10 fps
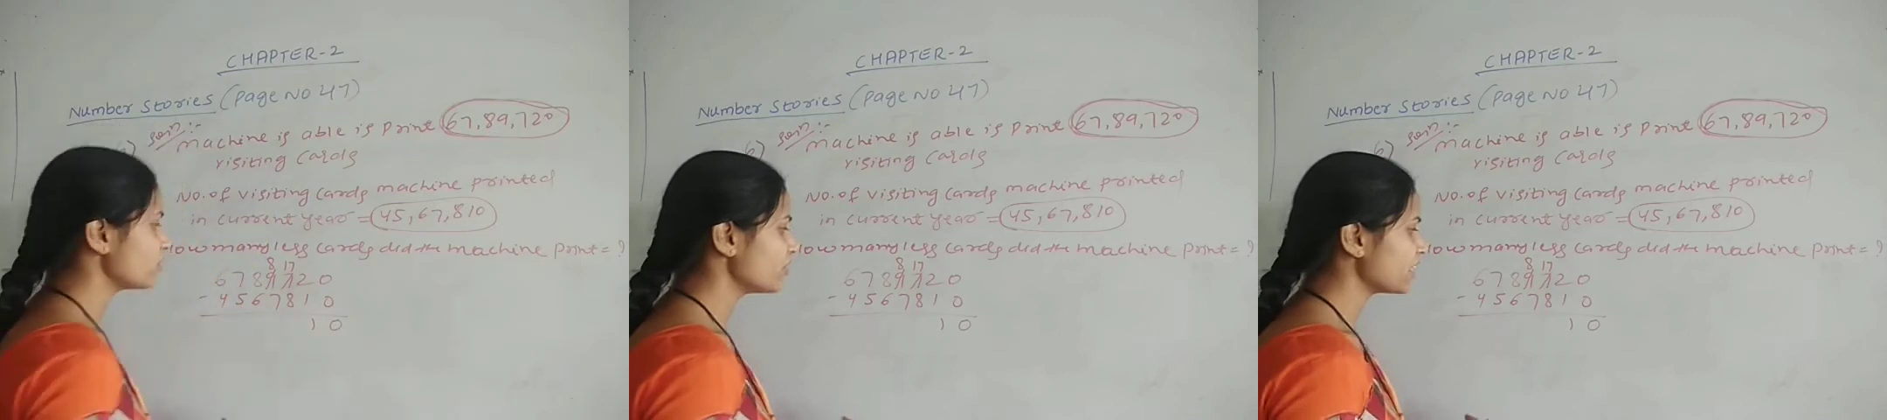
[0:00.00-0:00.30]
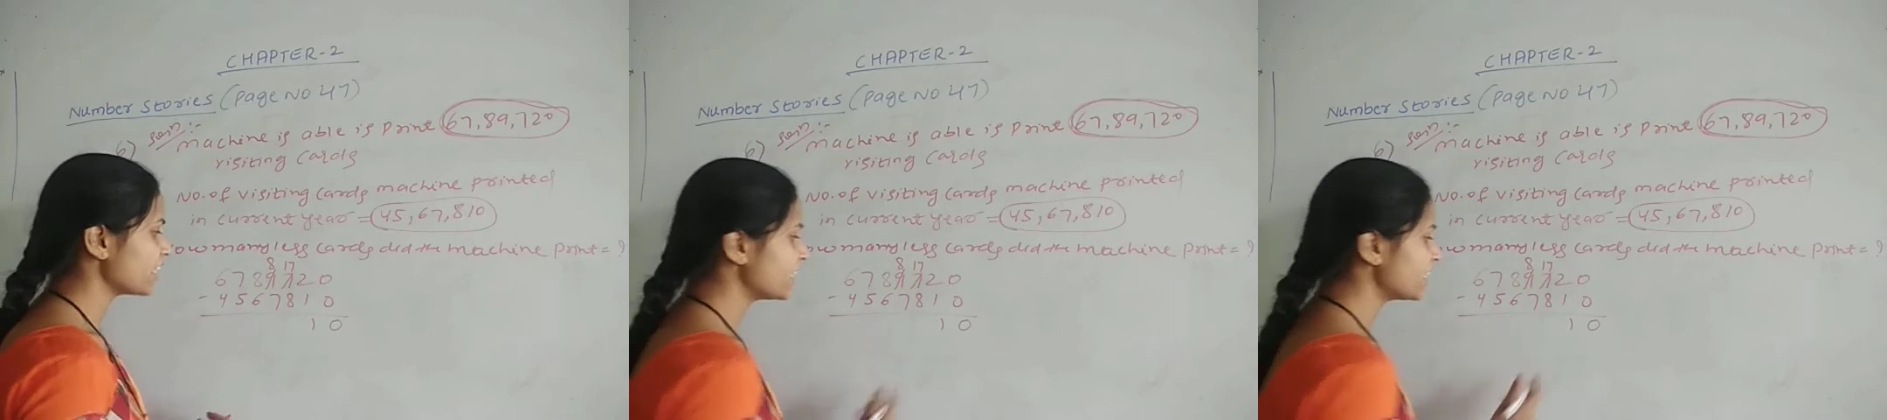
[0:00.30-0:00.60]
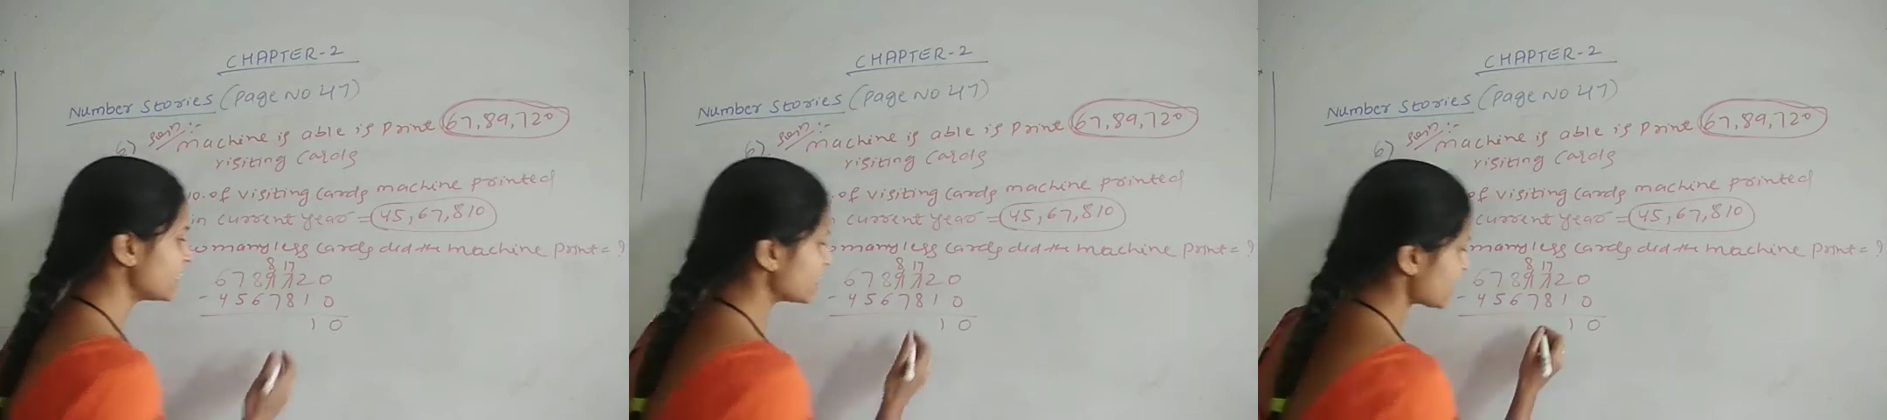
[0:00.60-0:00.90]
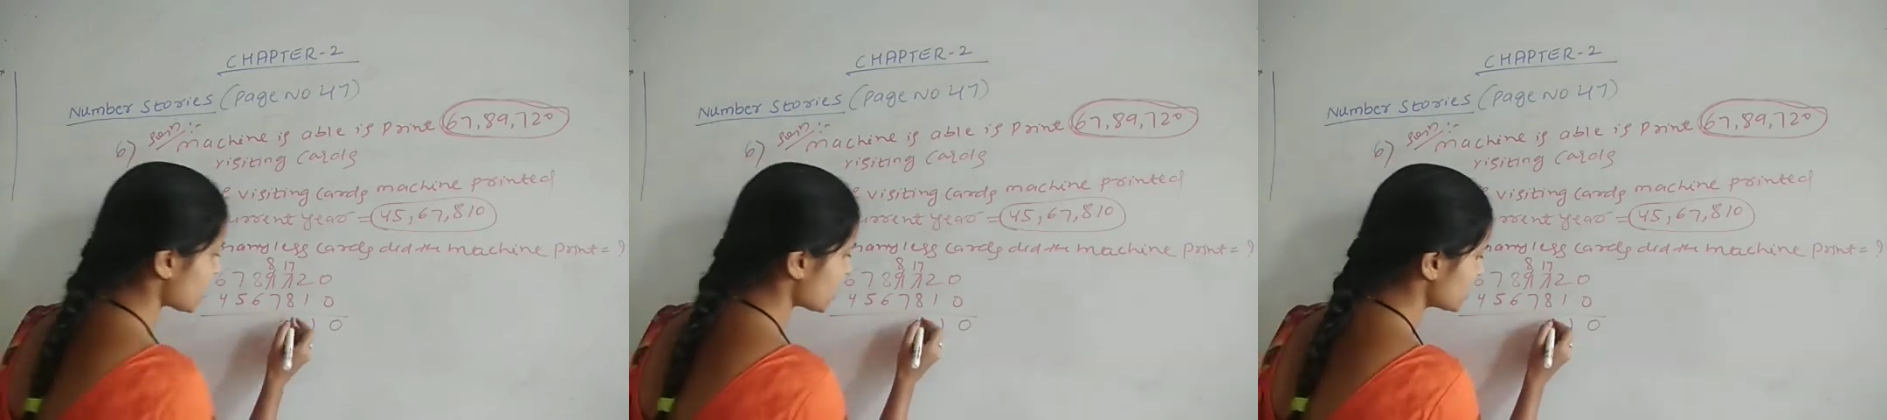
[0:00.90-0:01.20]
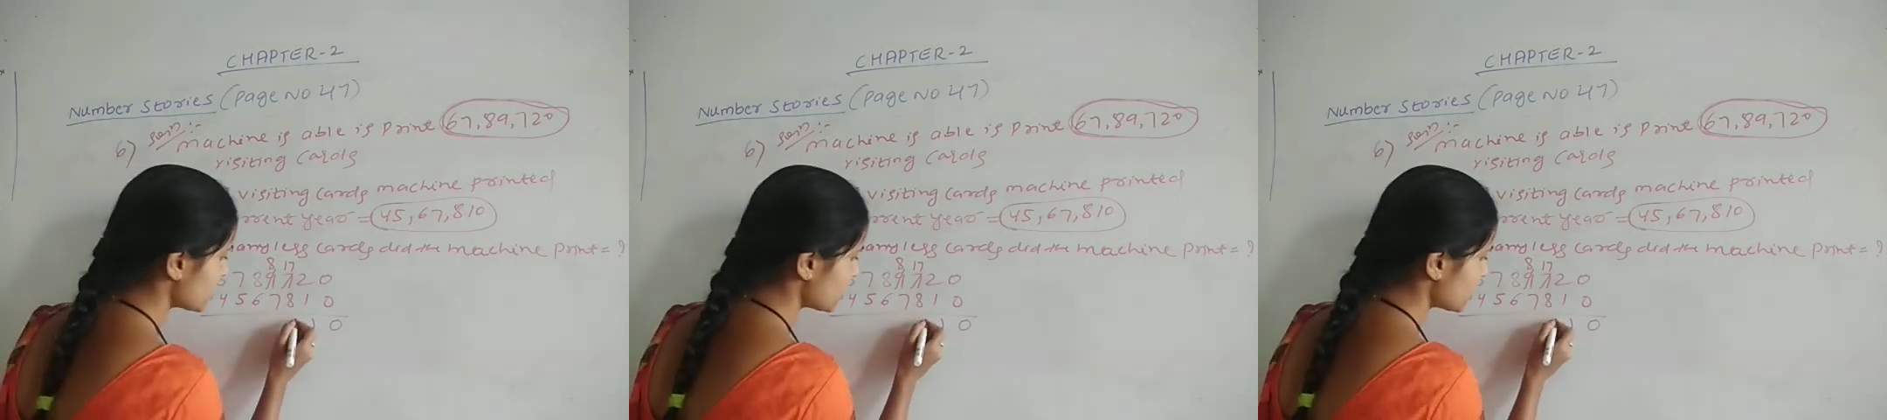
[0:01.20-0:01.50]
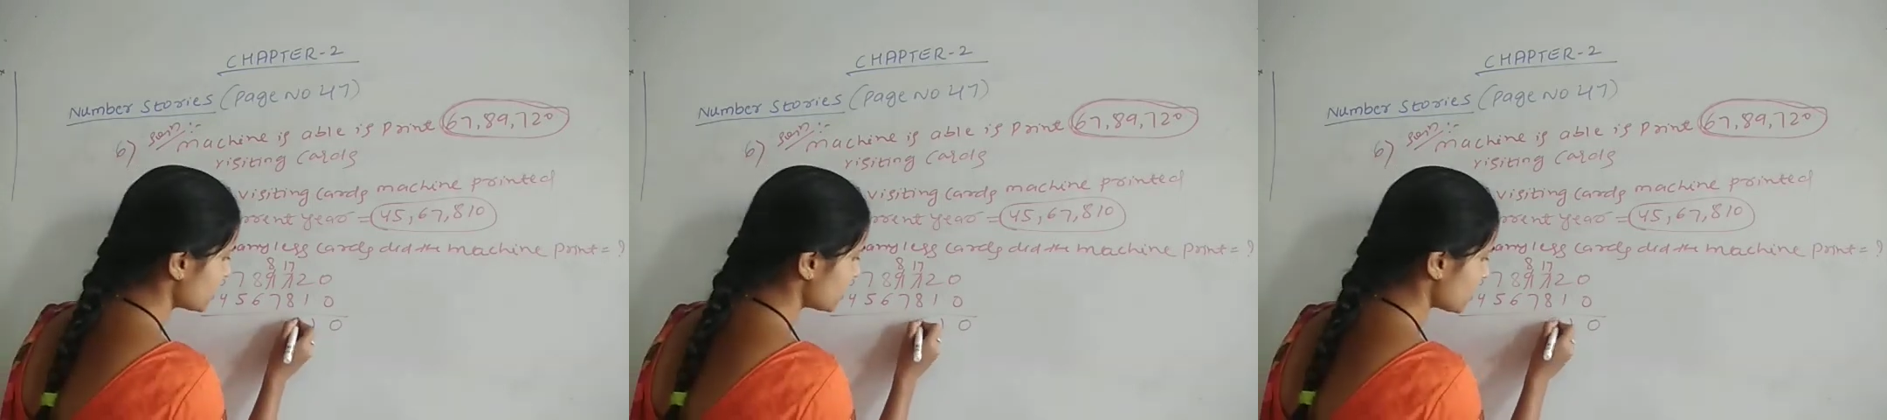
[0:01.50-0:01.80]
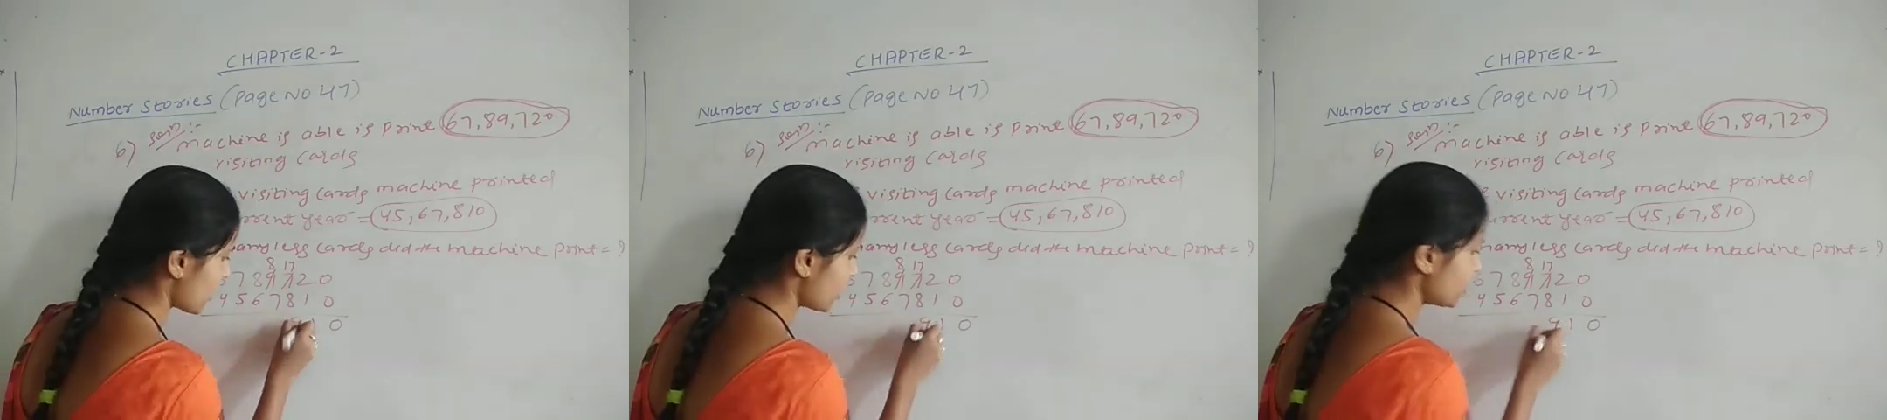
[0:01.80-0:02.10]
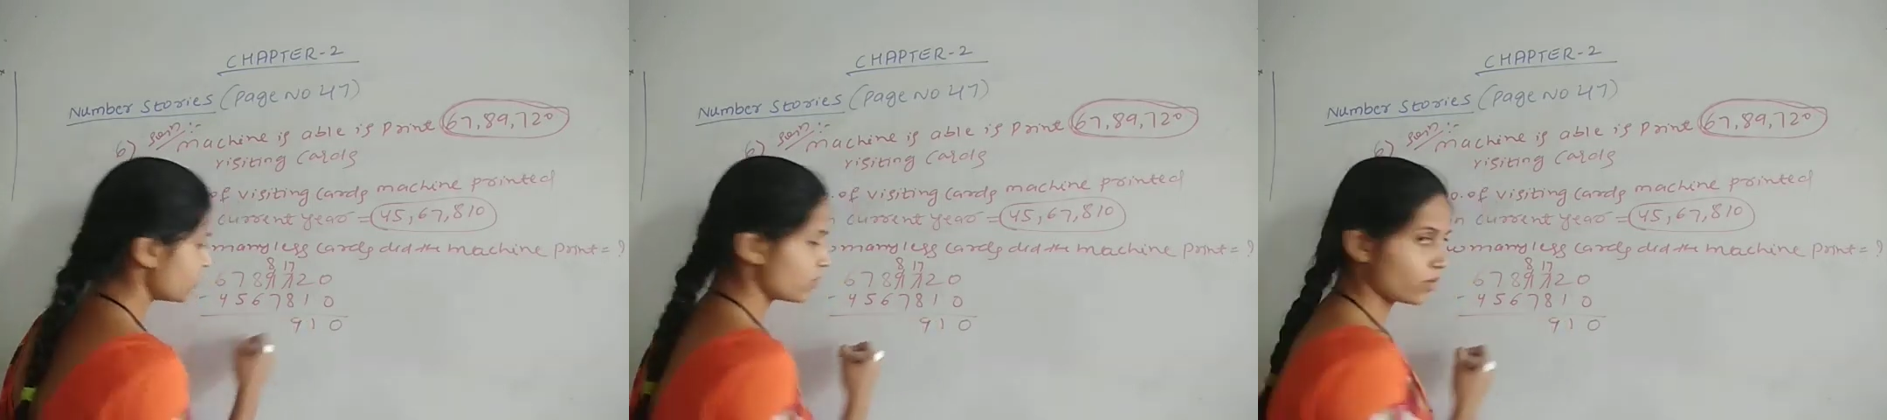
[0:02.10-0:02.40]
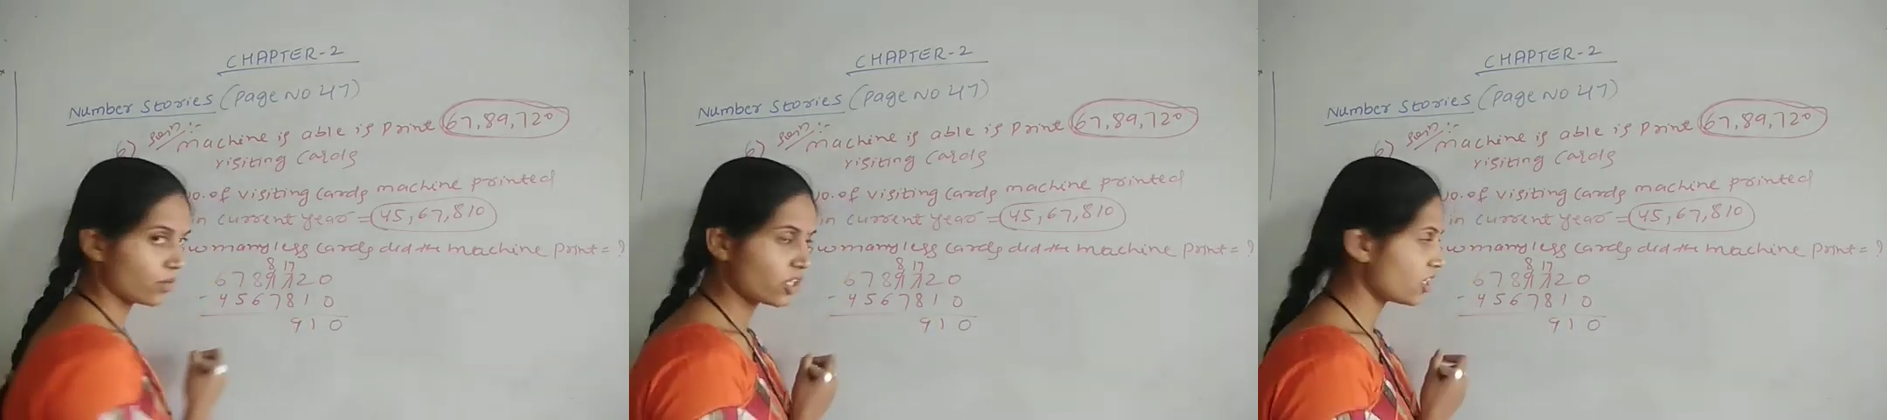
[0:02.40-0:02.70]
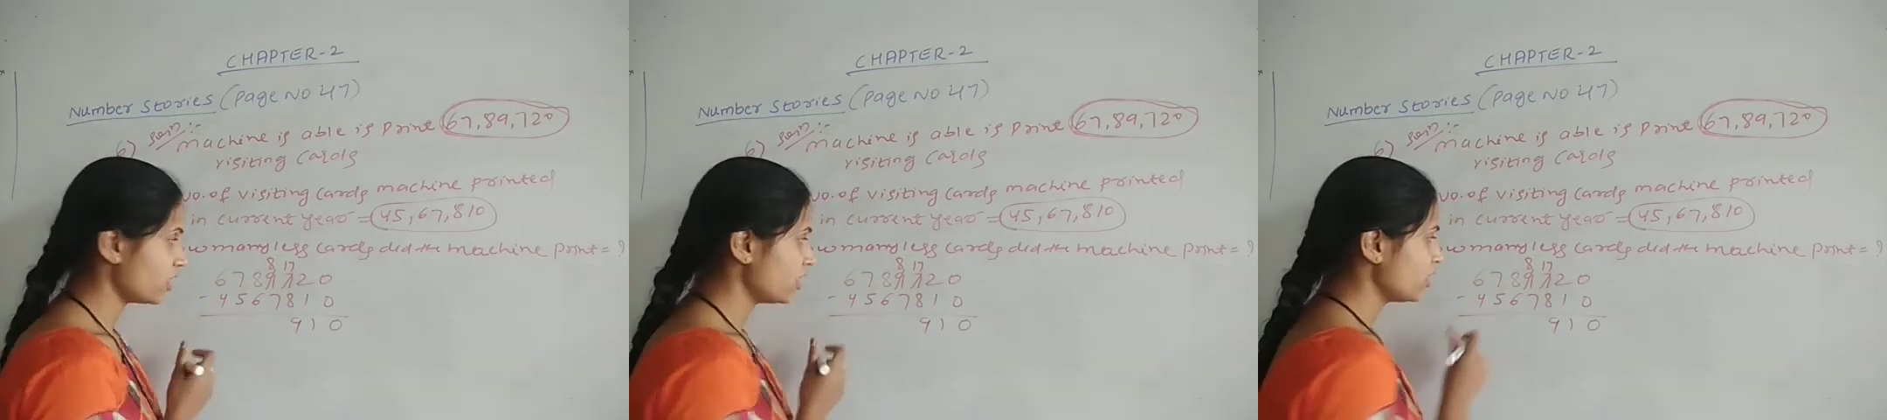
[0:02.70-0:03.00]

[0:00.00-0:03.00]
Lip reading: we will get it as 9. Okay.